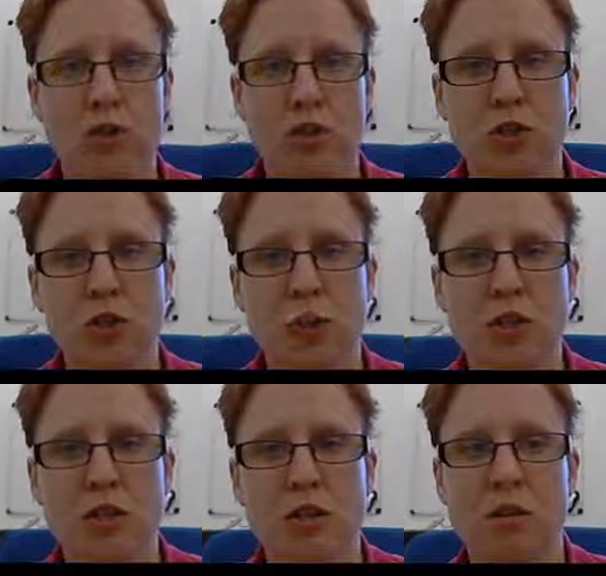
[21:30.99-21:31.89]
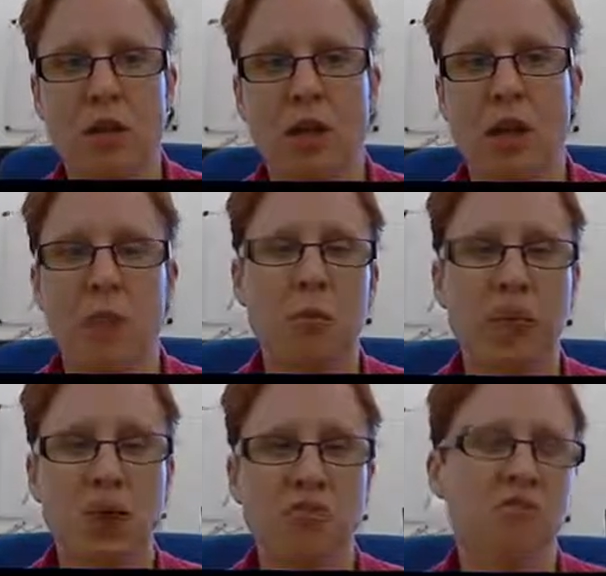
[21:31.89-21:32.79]
research question,
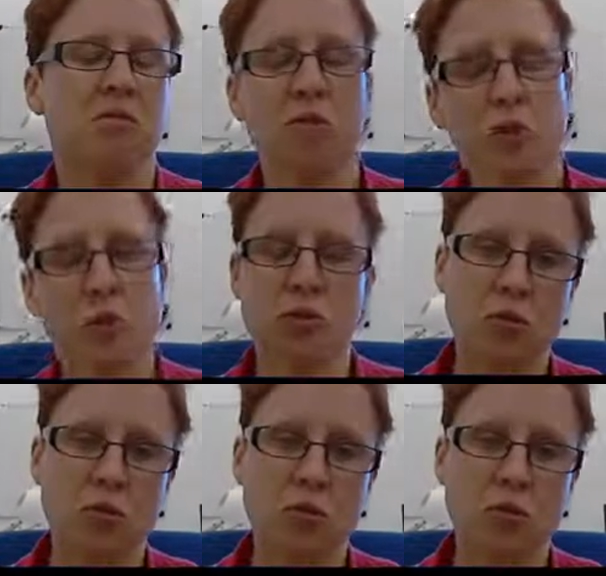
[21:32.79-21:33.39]
because Dr.